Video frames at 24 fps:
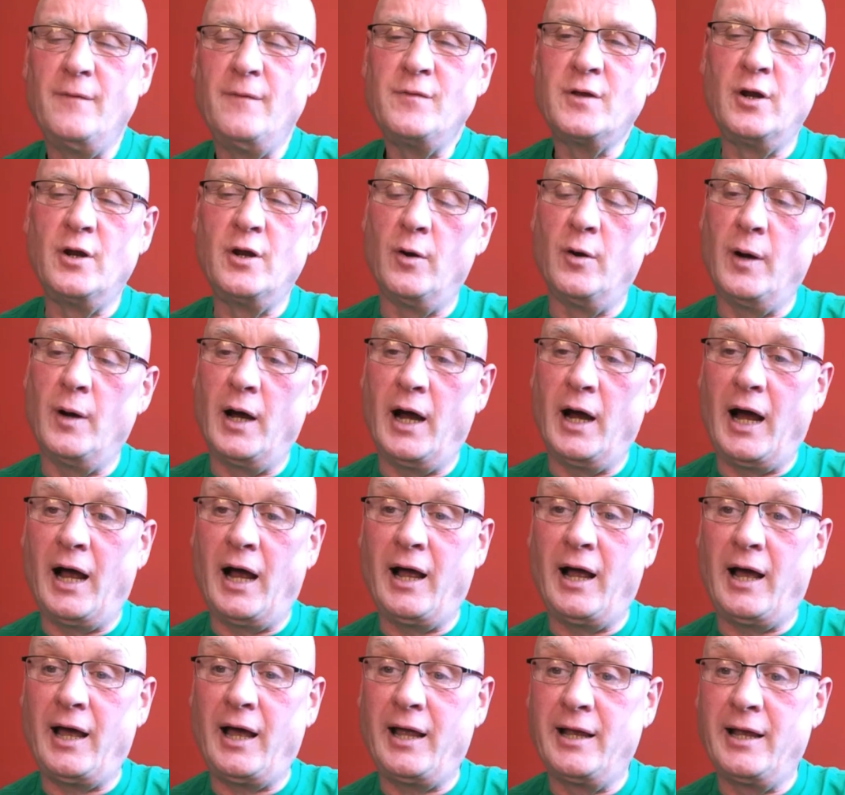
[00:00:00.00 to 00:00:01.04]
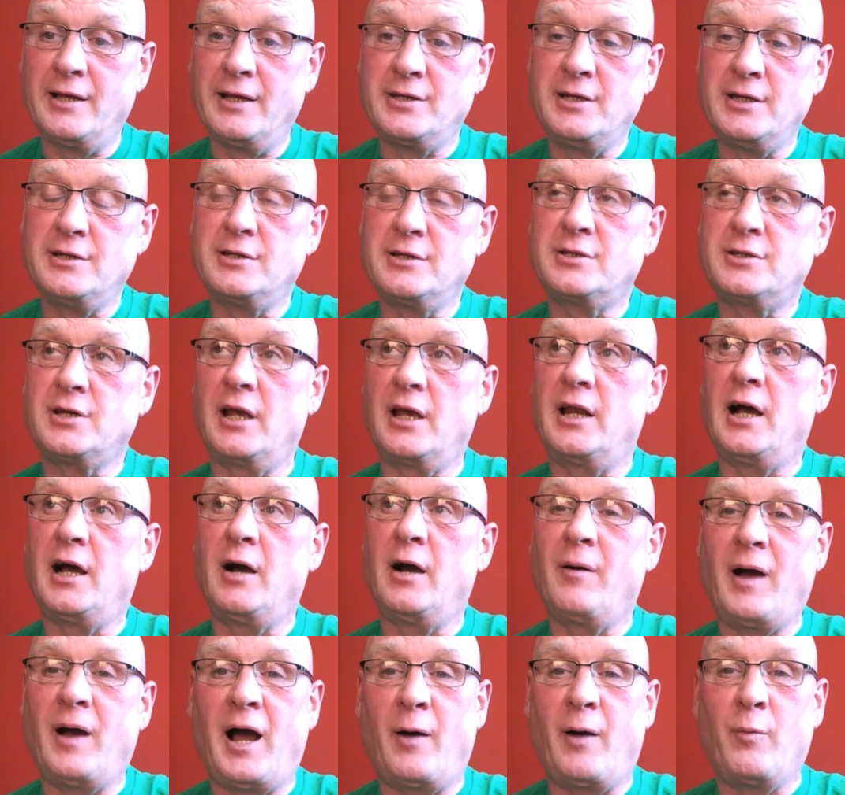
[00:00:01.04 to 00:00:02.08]
You know, it's easy to say
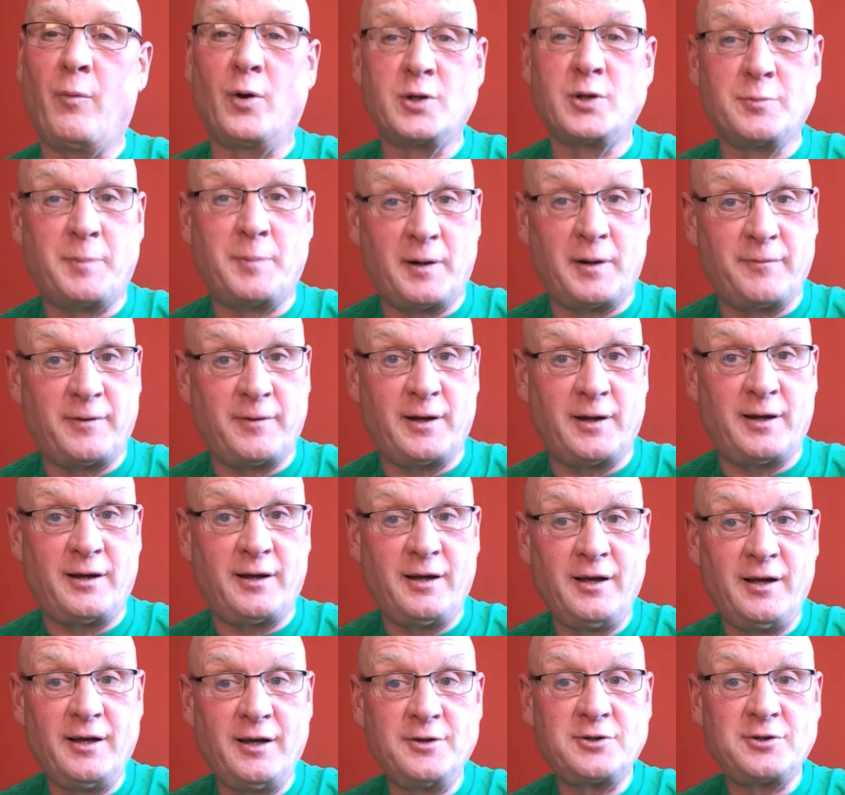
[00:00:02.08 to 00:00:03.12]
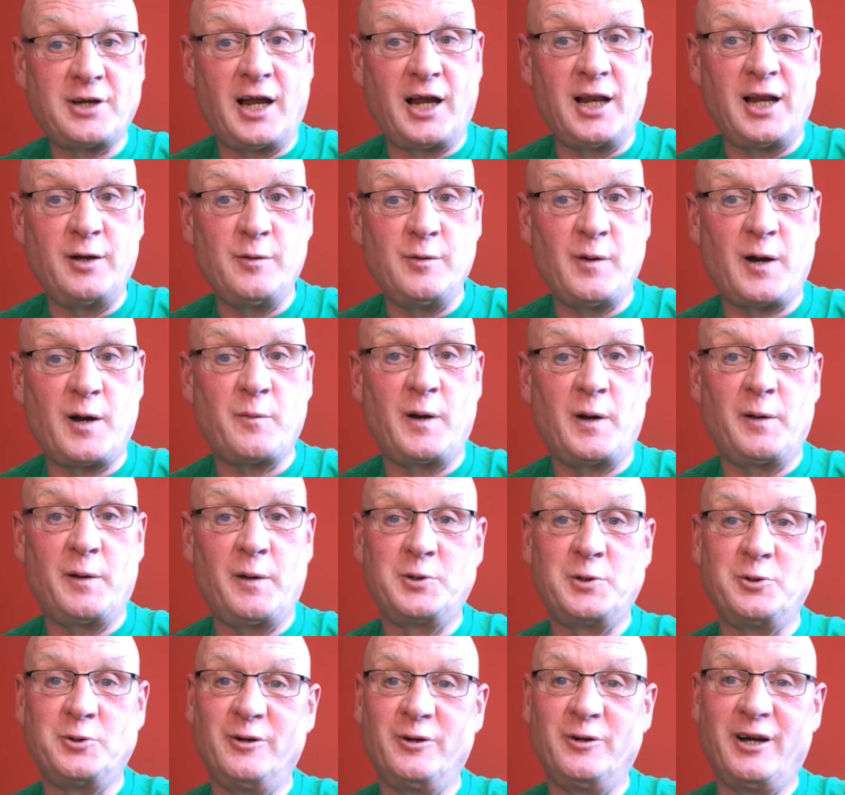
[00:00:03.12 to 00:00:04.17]
now, I was a bit of a scallywag when I was
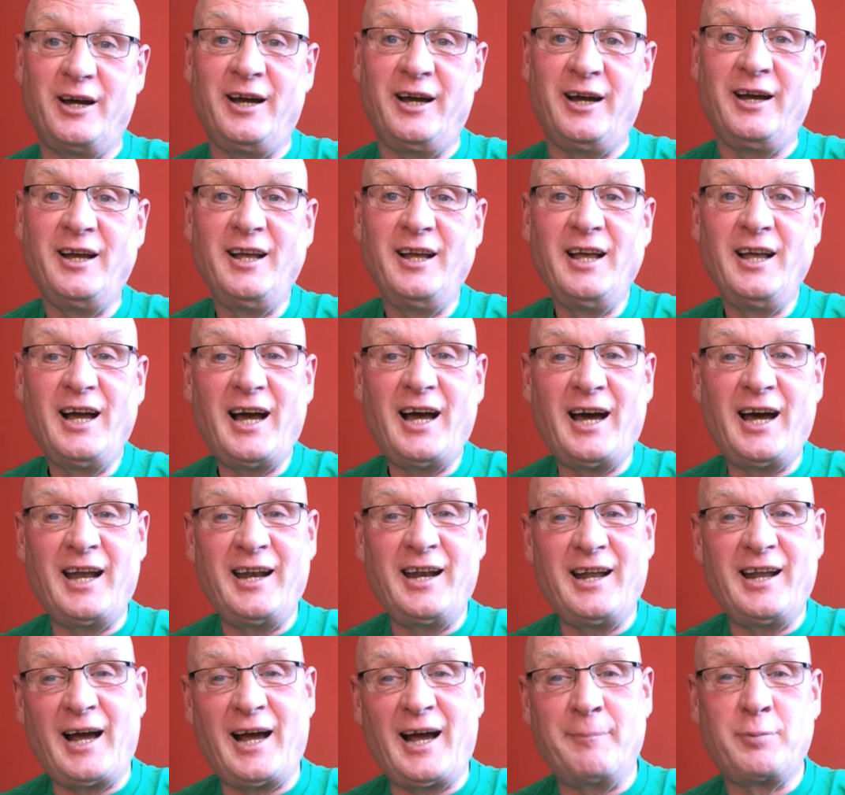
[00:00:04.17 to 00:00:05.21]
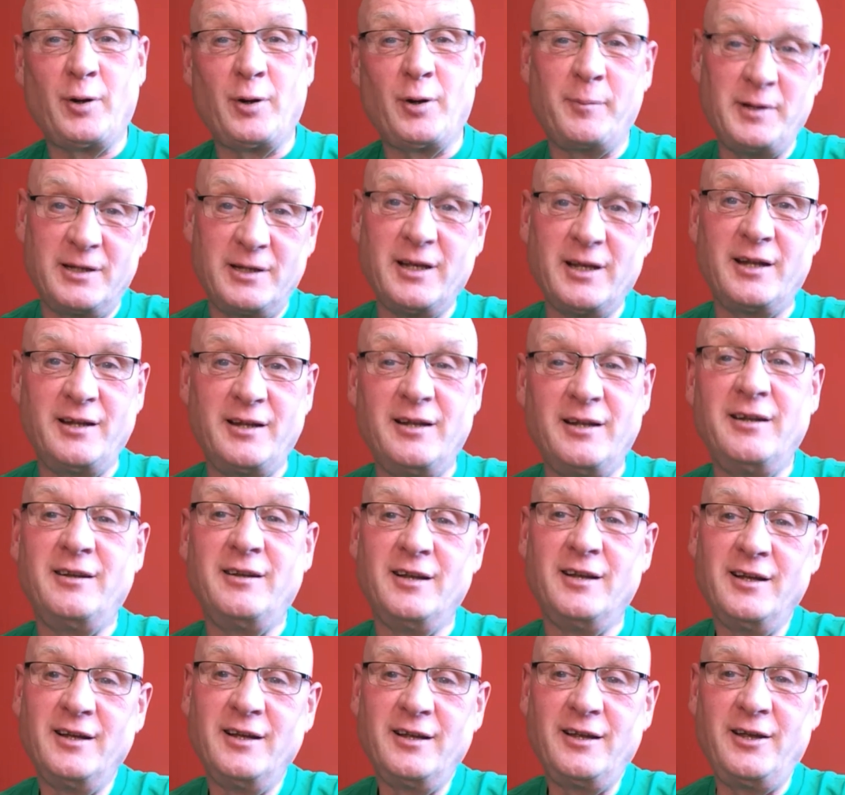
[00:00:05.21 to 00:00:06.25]
younger, and I probably didn't,
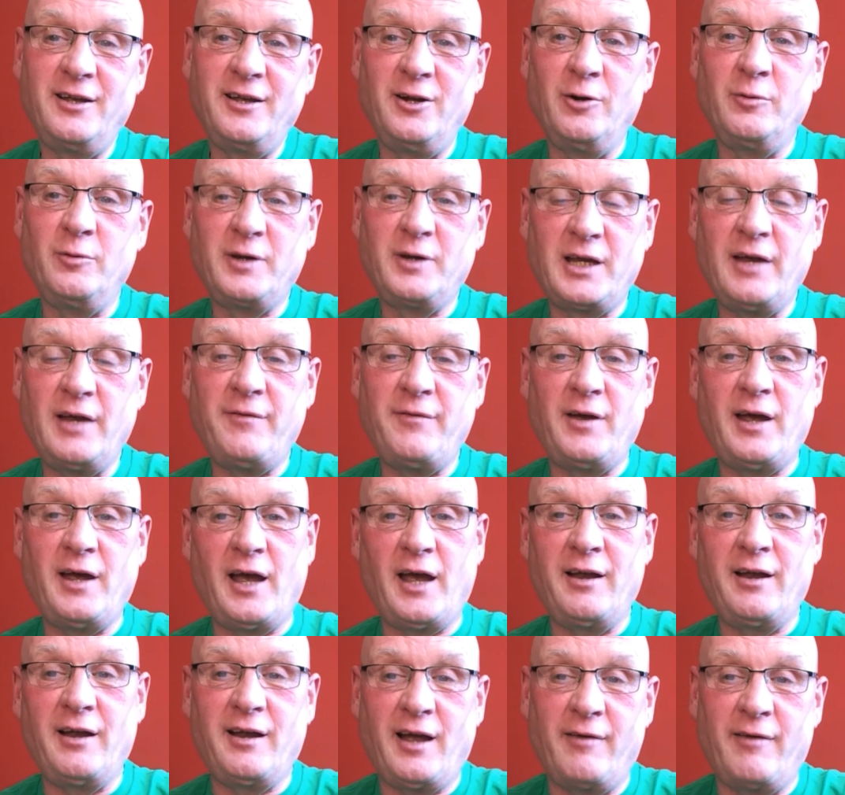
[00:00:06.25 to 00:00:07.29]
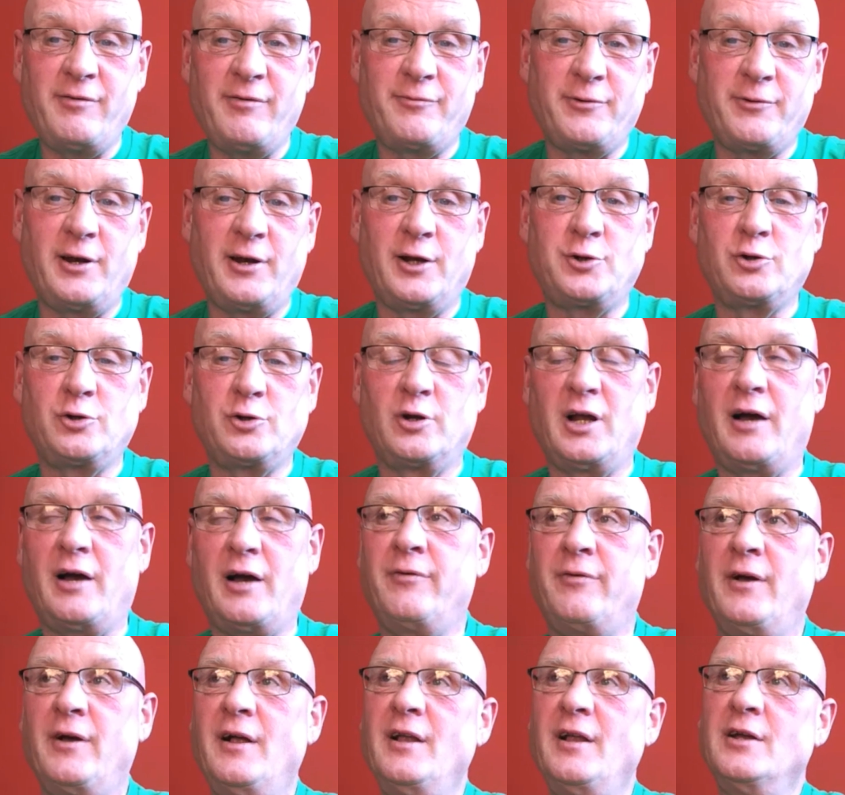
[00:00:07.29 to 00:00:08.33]
you know, give it everything I should have.
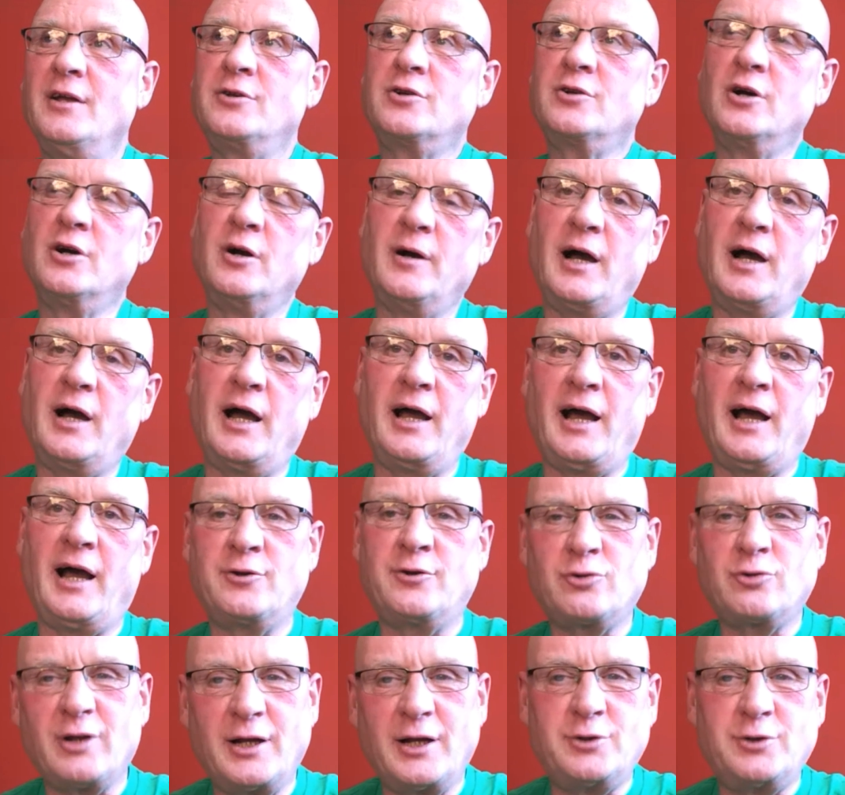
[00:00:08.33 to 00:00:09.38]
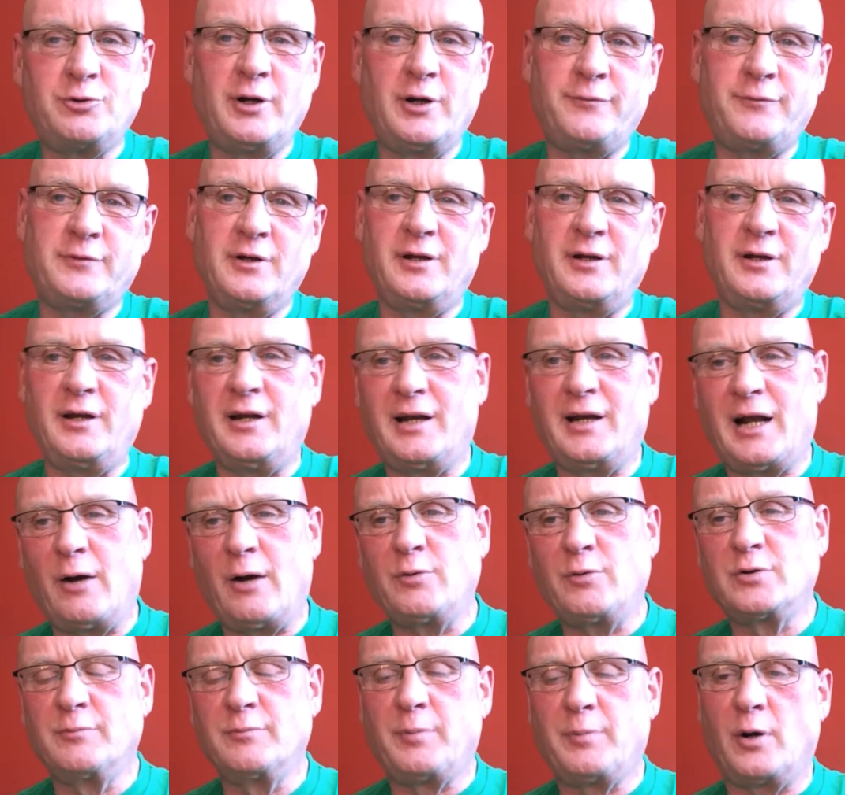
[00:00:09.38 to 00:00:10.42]
So I sort of drifted in and
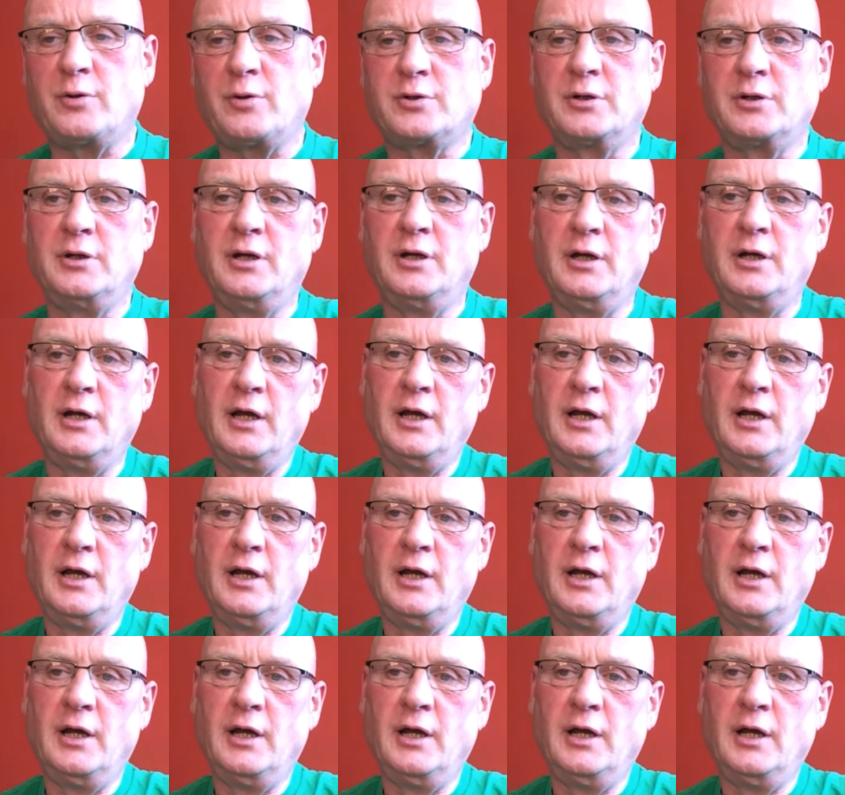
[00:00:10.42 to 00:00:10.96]
out of boxing.